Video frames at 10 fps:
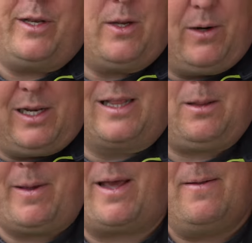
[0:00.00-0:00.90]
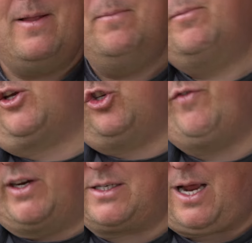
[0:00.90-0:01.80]
window a little bit because
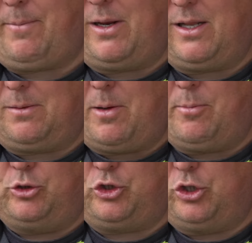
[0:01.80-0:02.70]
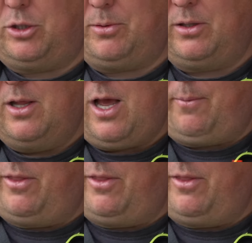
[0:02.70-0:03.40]
your rigs can be a little bit more durable. And